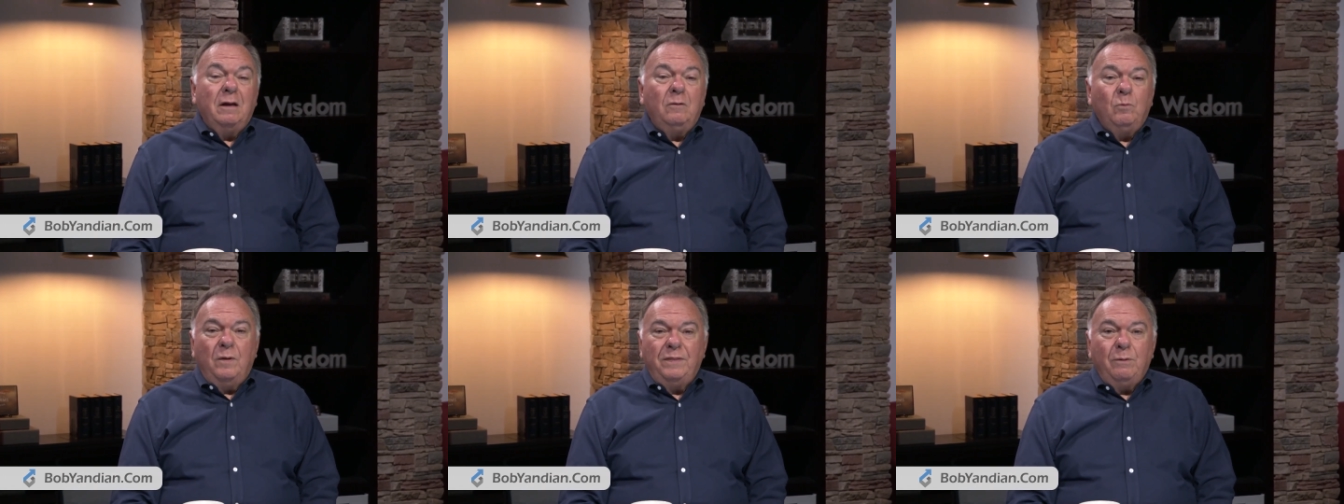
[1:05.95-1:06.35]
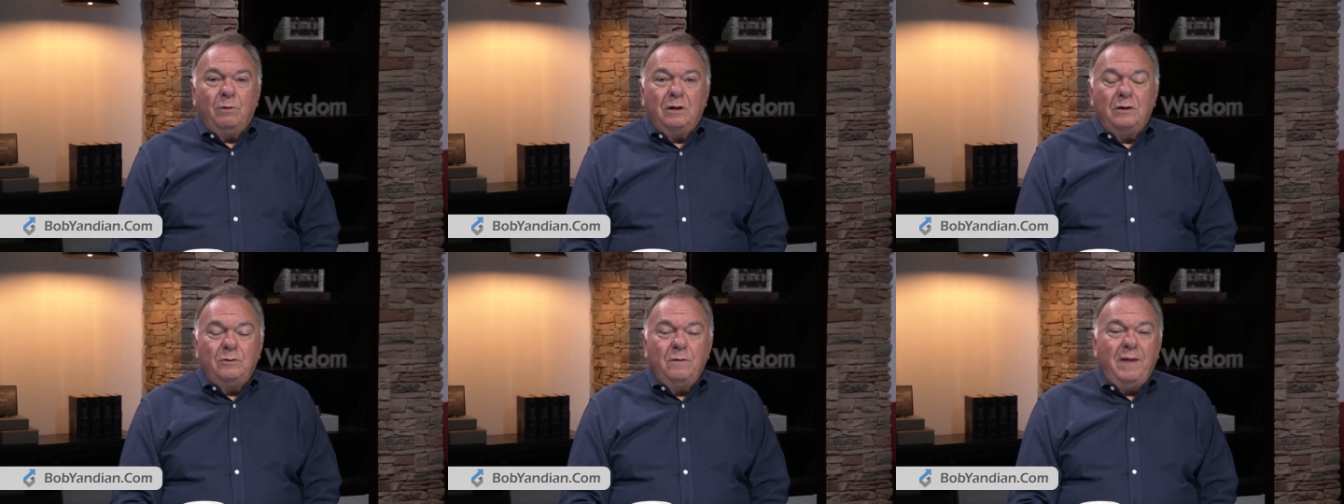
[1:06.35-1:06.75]
And what they were
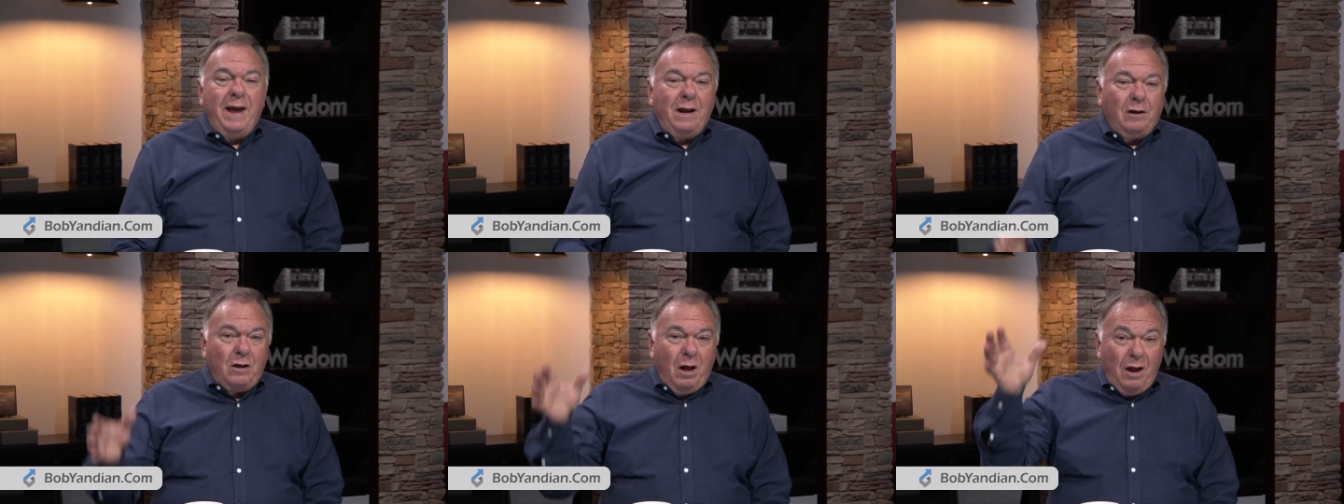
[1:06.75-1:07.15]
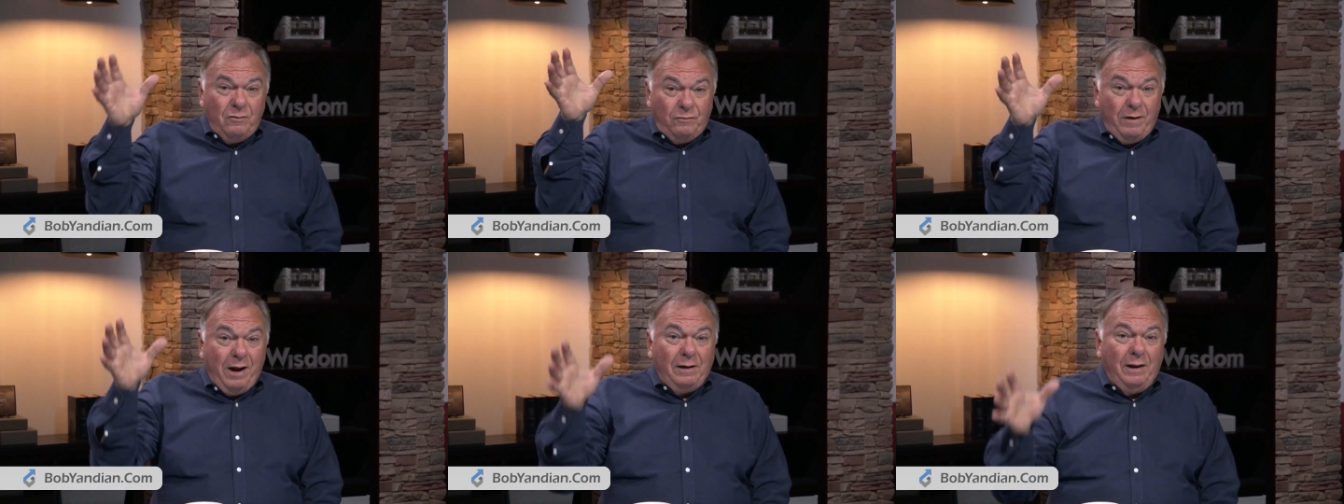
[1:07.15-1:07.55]
going to do, they had a
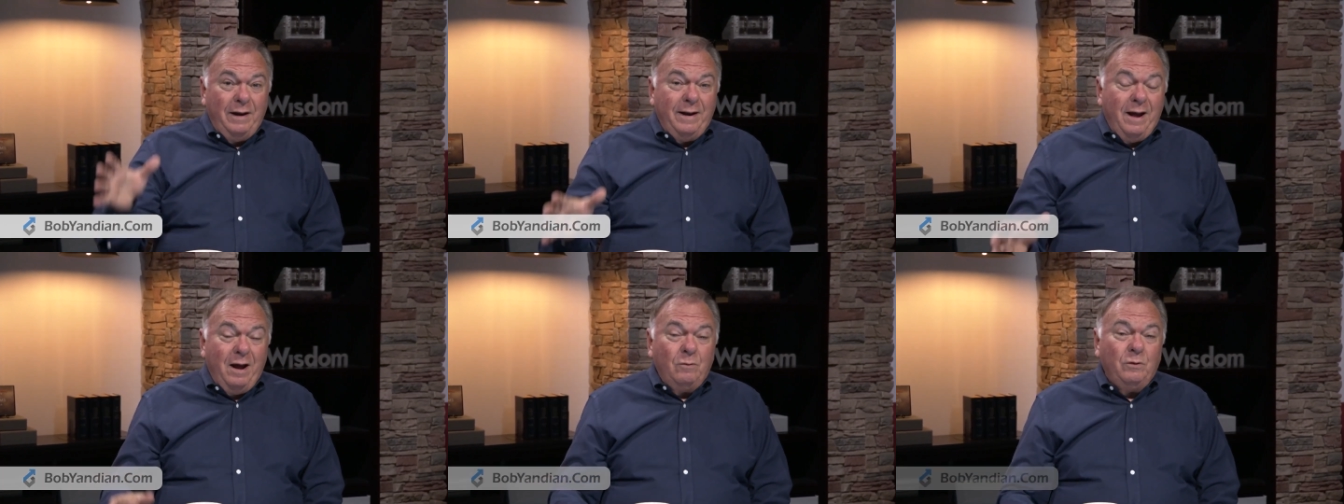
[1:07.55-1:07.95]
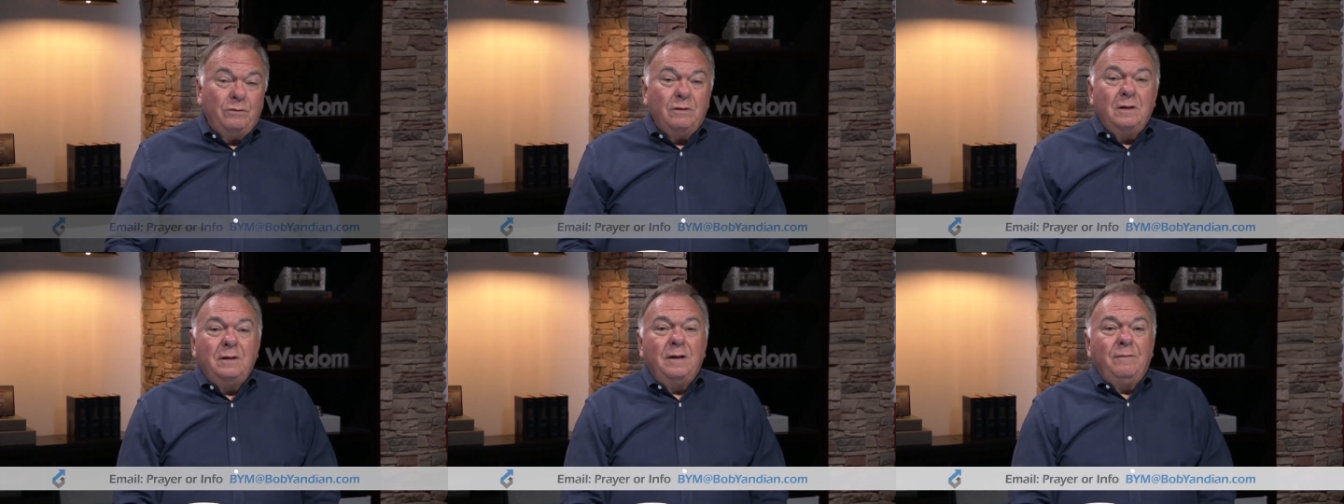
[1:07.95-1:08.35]
contract laid out
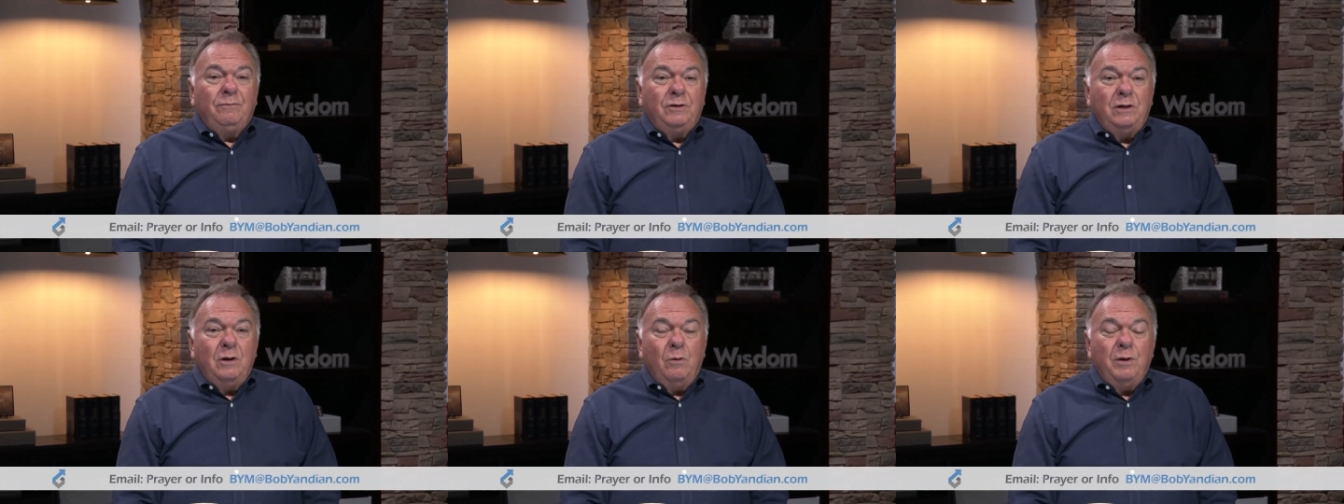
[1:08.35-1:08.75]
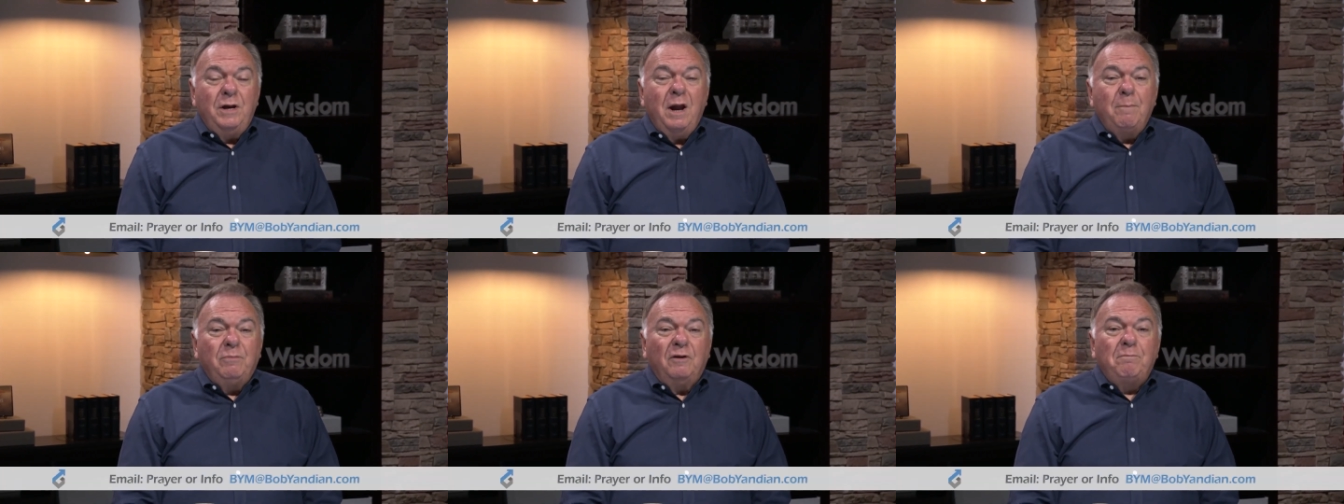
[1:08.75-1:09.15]
with, you know, a
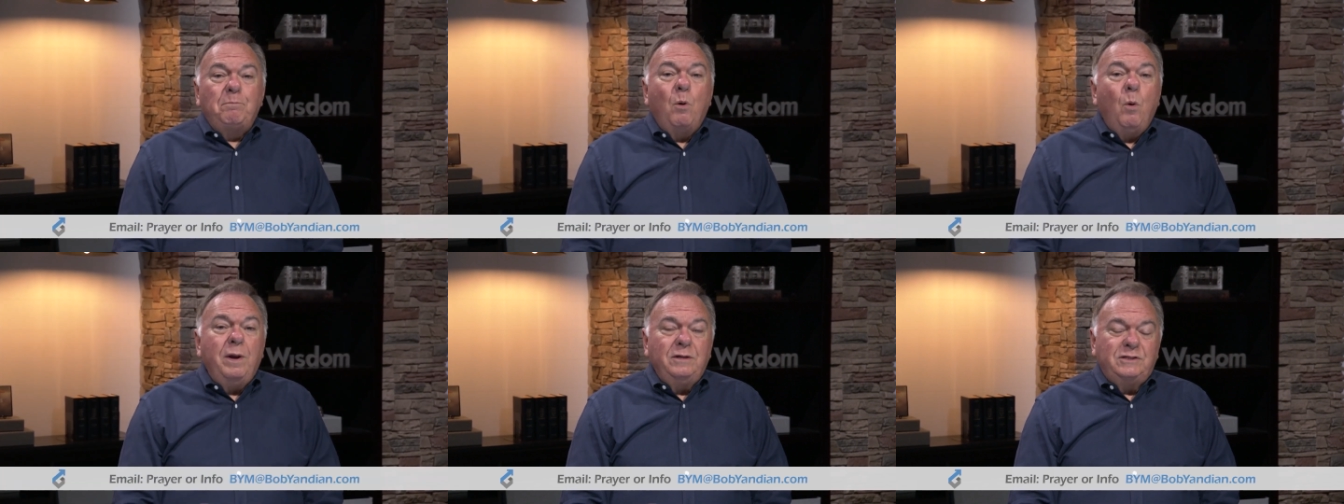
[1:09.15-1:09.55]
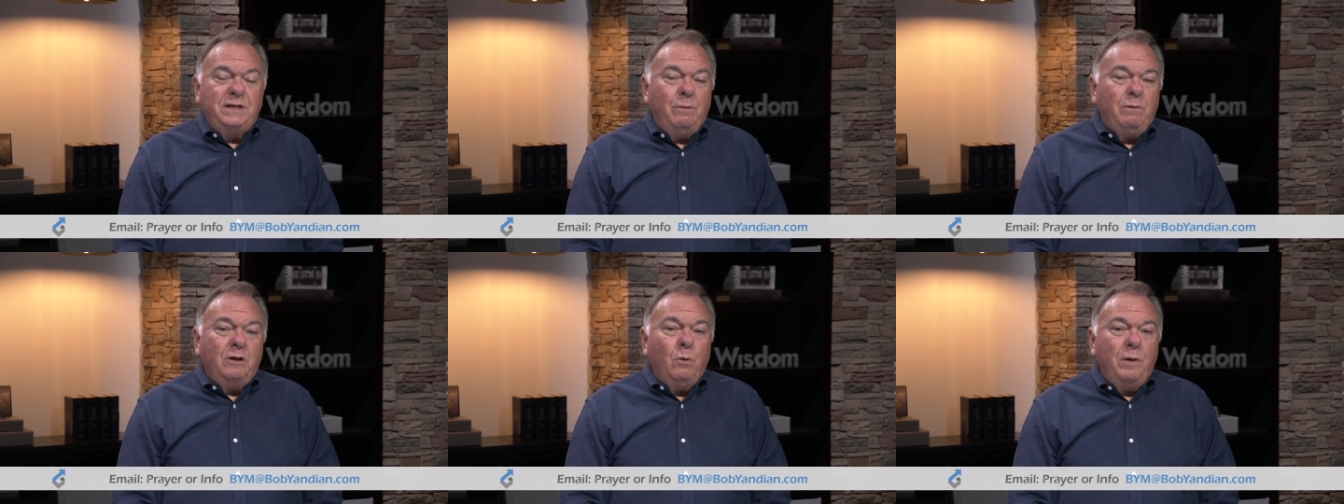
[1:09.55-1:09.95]
number of points
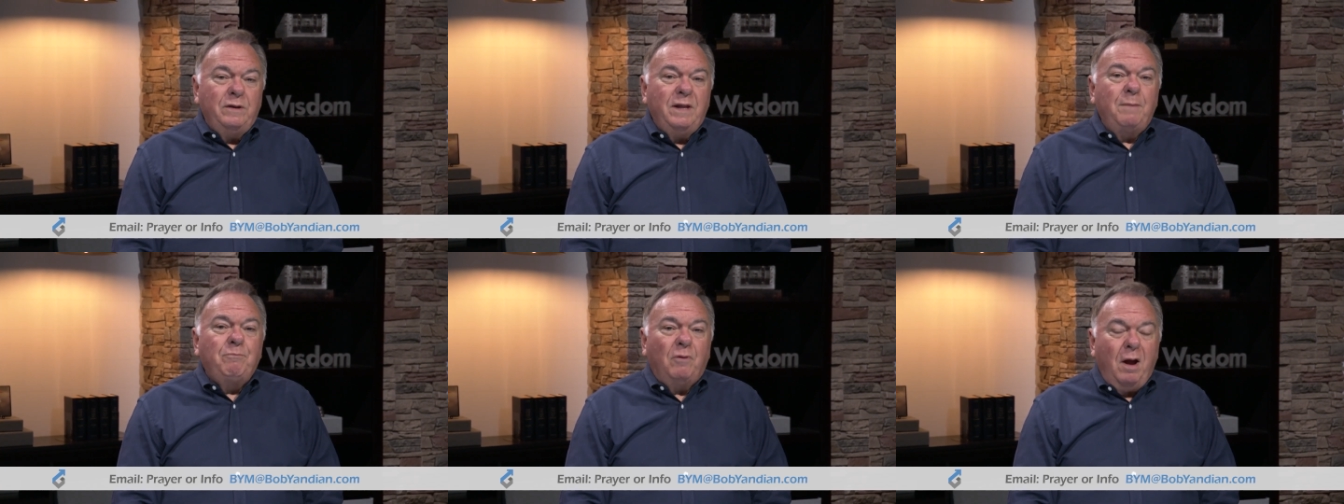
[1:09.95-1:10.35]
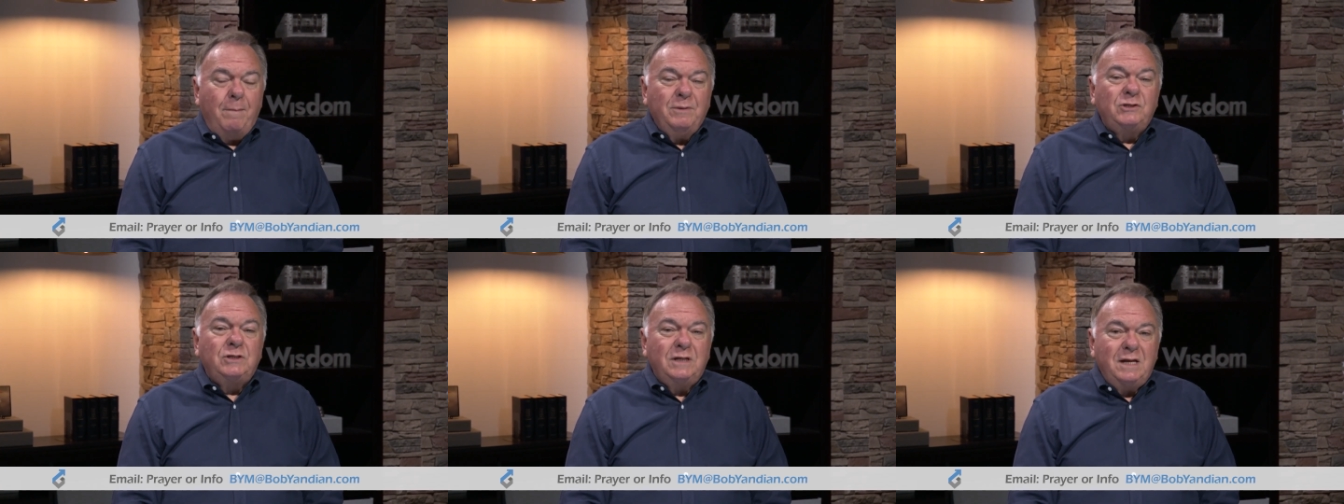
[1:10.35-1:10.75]
they were going, they
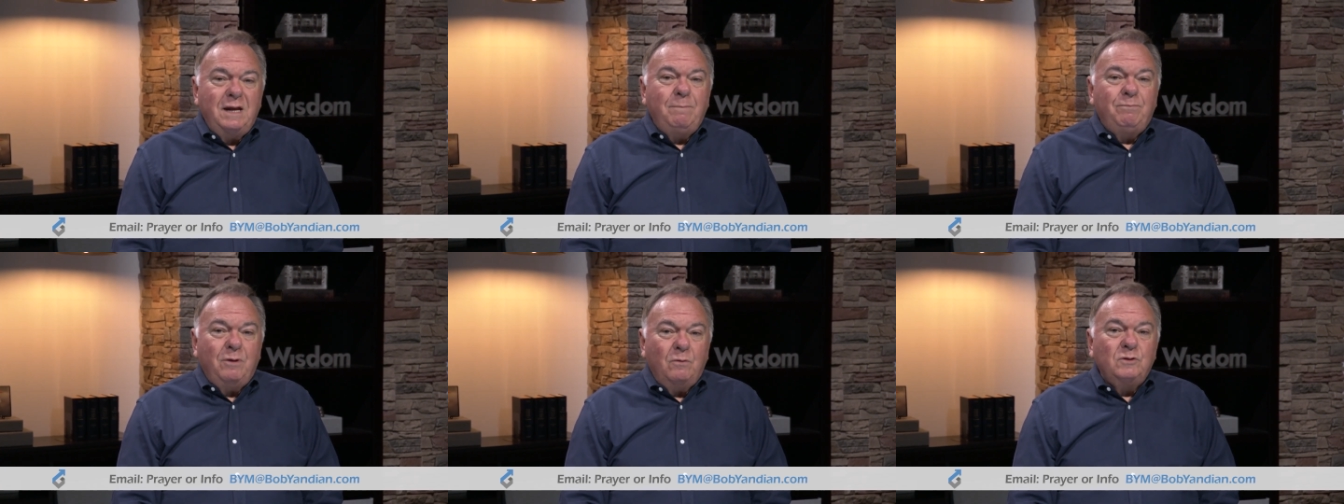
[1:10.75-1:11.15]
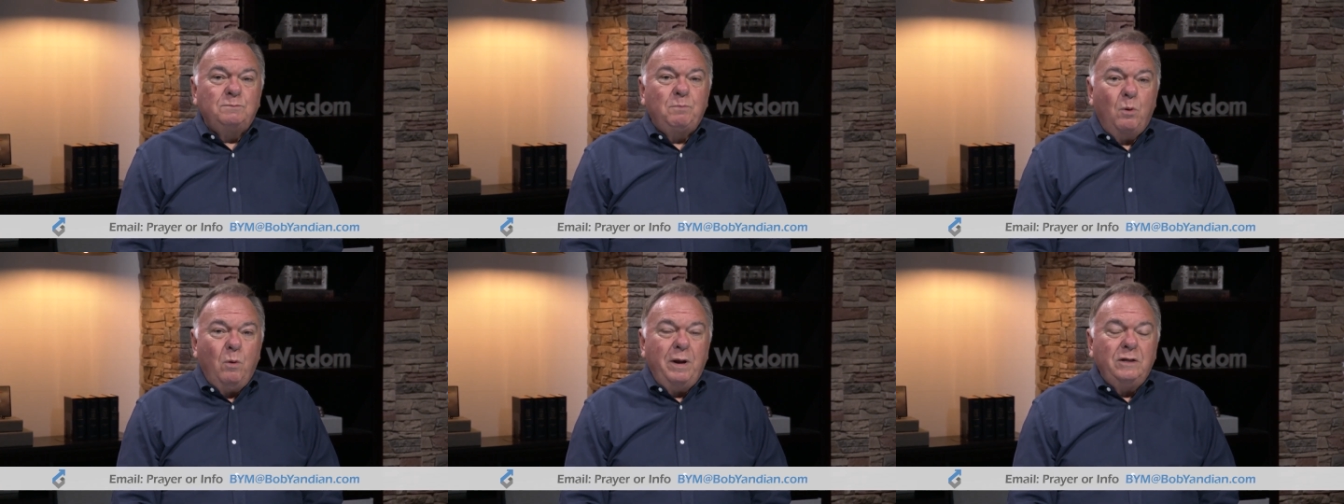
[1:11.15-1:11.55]
promised to keep those
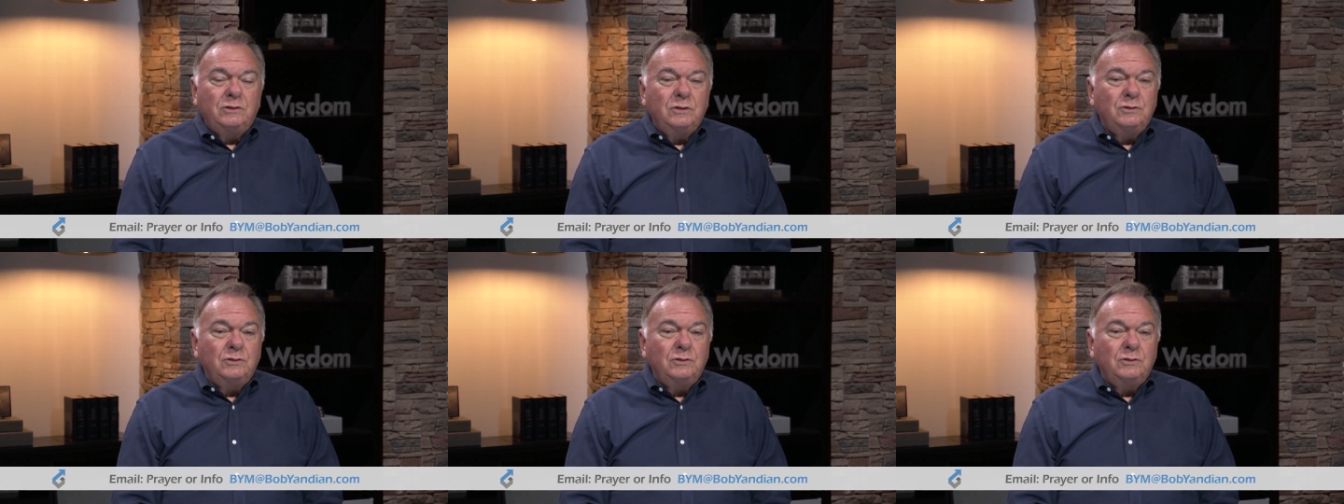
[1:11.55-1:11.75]
points.